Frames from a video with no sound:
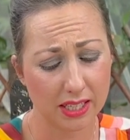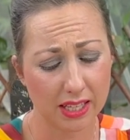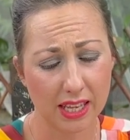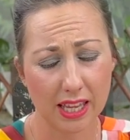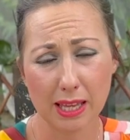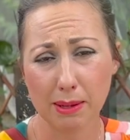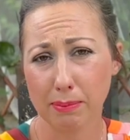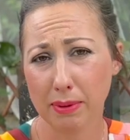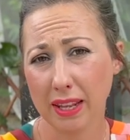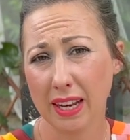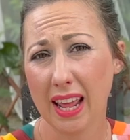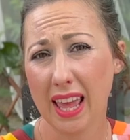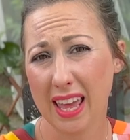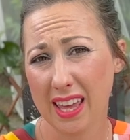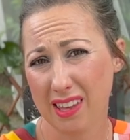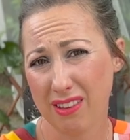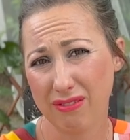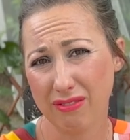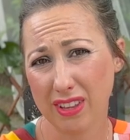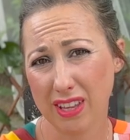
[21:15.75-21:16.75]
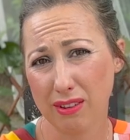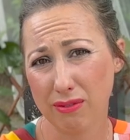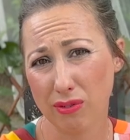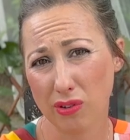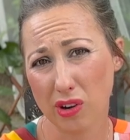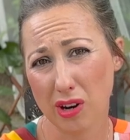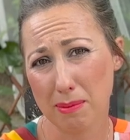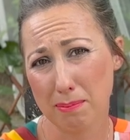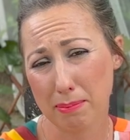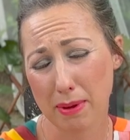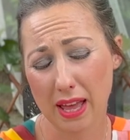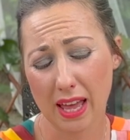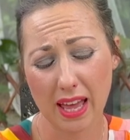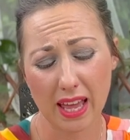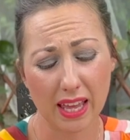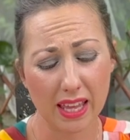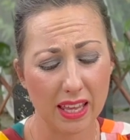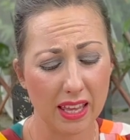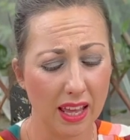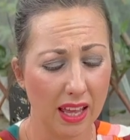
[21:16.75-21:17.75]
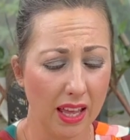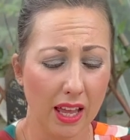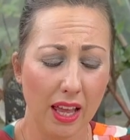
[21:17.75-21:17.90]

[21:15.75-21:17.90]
keeping hay fever at bay,